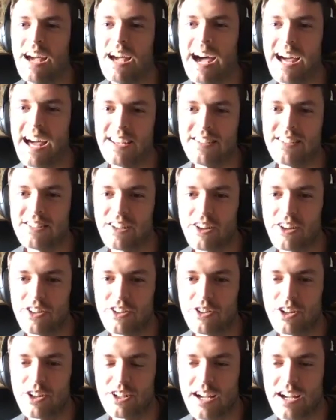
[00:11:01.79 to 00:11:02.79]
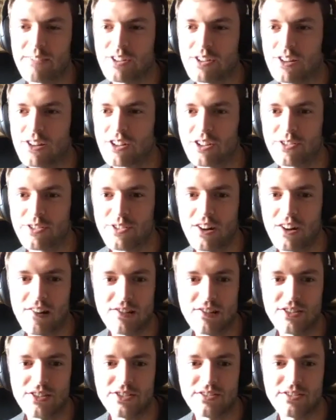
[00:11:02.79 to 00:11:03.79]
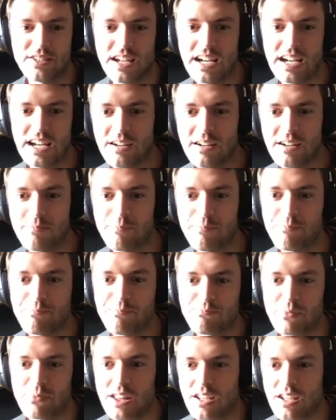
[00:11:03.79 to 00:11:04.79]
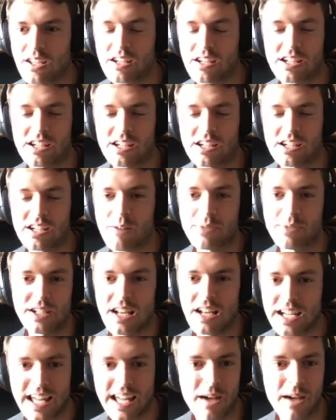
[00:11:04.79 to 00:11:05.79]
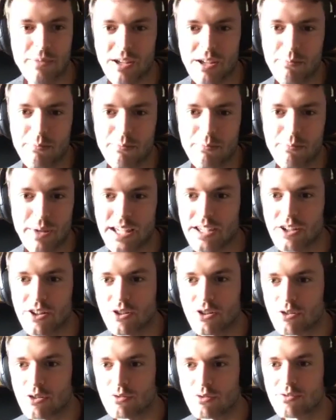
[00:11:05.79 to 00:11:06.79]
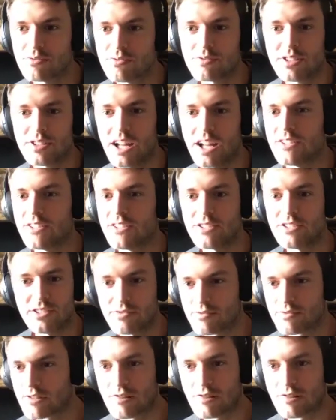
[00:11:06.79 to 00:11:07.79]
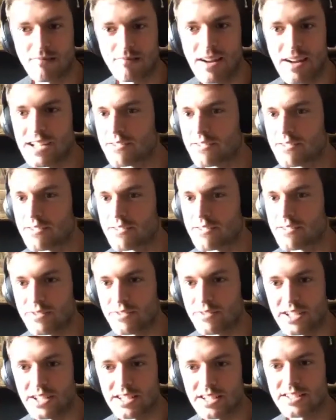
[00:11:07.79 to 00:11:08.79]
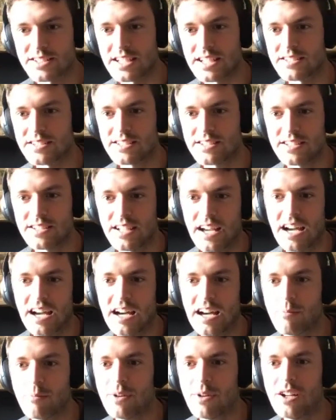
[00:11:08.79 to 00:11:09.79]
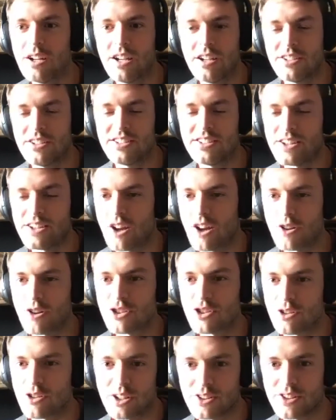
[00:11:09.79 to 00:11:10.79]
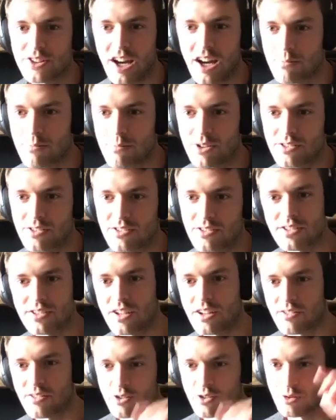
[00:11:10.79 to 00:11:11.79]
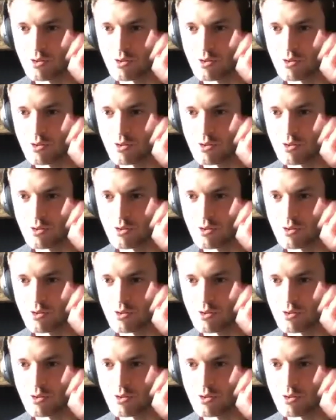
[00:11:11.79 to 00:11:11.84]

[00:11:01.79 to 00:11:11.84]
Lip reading: you only have to look as far as a company like Airbnb, who tons of great VCs said no to at the time, and of course